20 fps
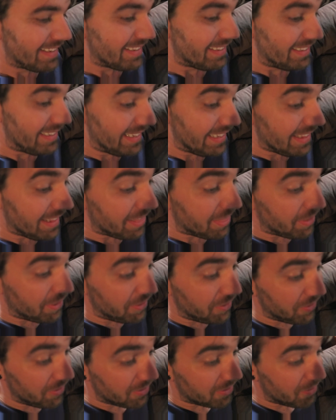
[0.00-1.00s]
See, the
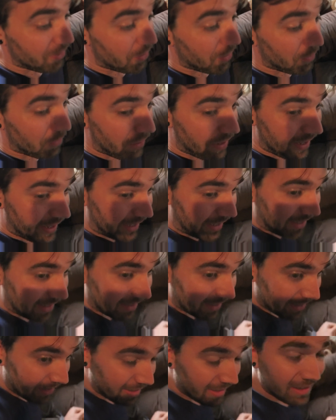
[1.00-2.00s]
thunder is going away.
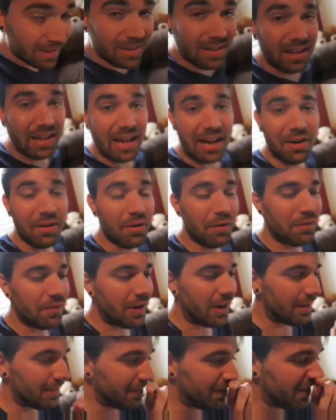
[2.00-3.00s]
I don't know if
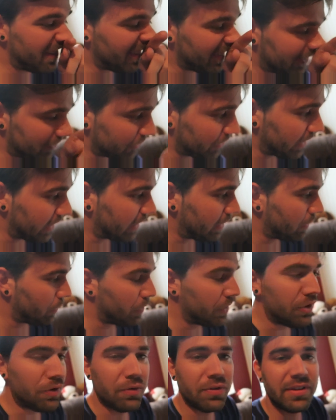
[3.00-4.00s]
you guys knew this trick.
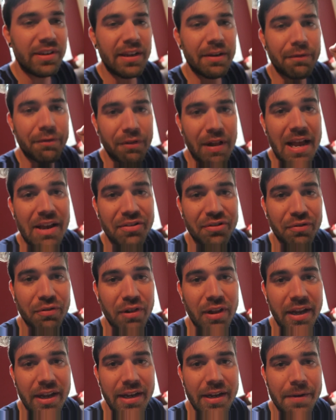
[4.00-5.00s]
When you see a flash of
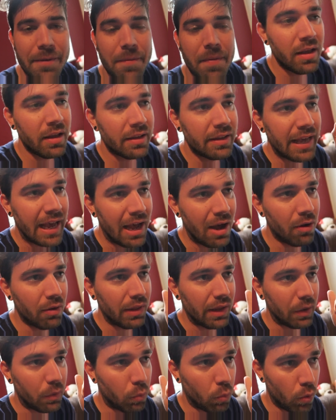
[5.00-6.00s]
light,
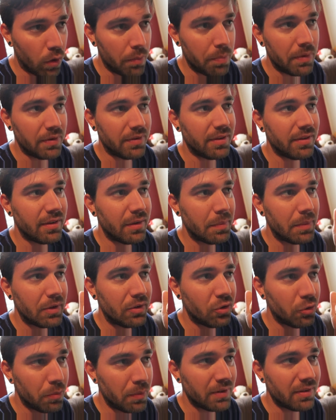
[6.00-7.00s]
count like one Mississippi,
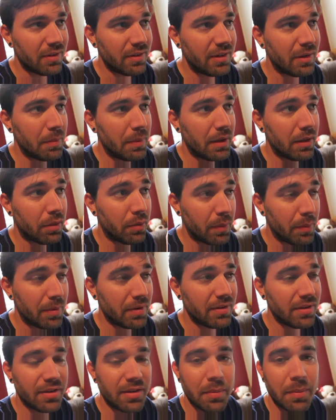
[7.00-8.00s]
two Mississippi, three
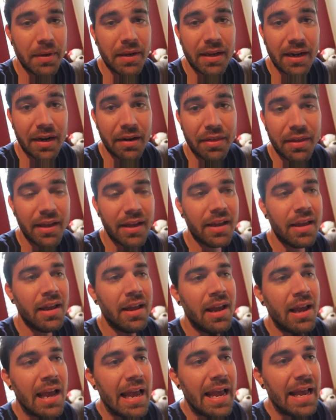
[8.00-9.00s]
Mississippi kind of thing.
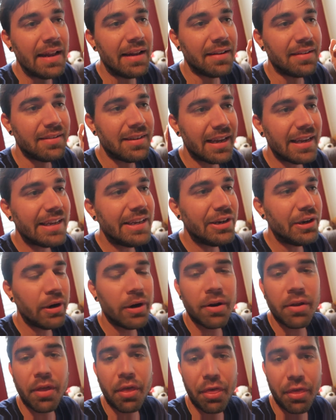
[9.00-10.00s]
And the second you
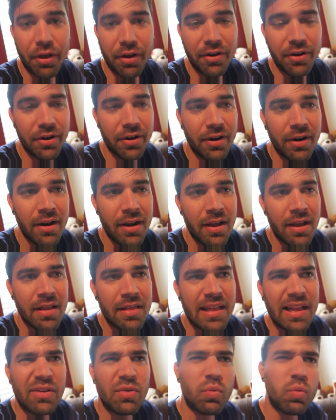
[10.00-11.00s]
hear the thunder,
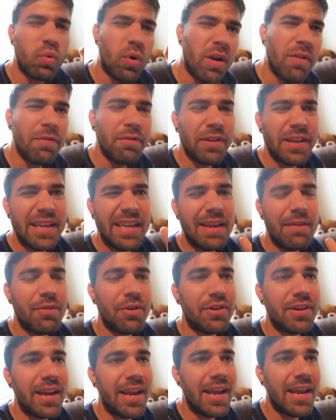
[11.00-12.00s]
that's roughly give
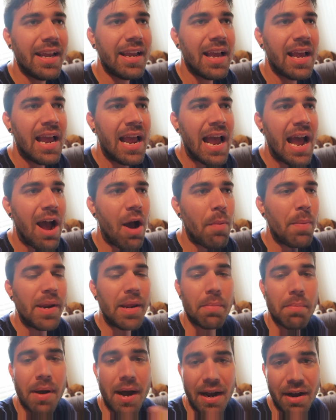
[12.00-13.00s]
or take how
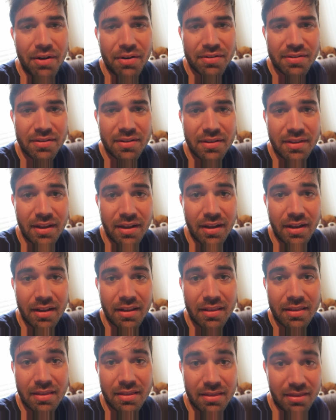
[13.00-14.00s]
many miles
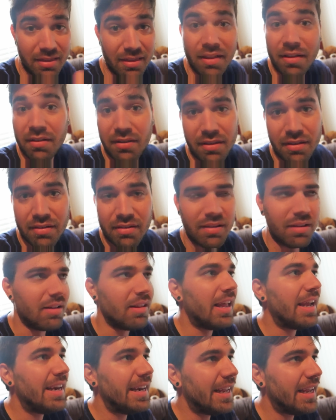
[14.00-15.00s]
the, the, the, the
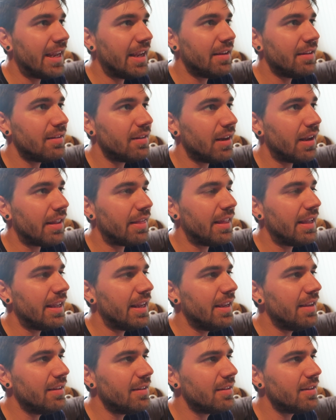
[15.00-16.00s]
lightning is, I think
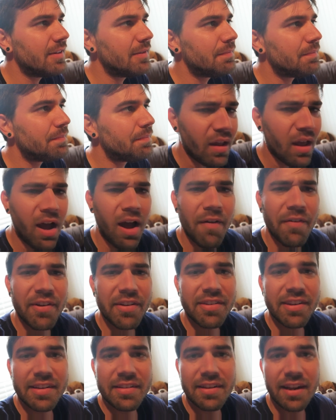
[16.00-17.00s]
it is.
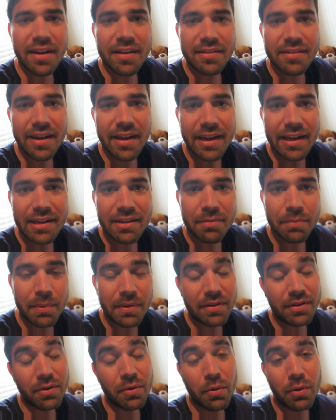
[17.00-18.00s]
Obviously it's not a science,
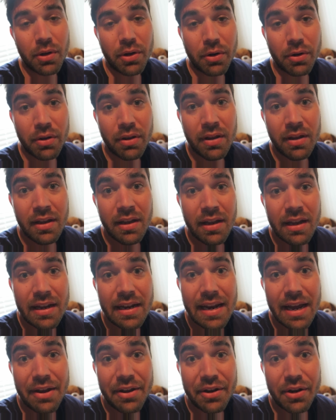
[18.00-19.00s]
but it's cool little,
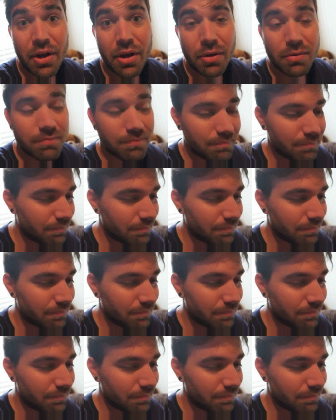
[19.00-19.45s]
now you know.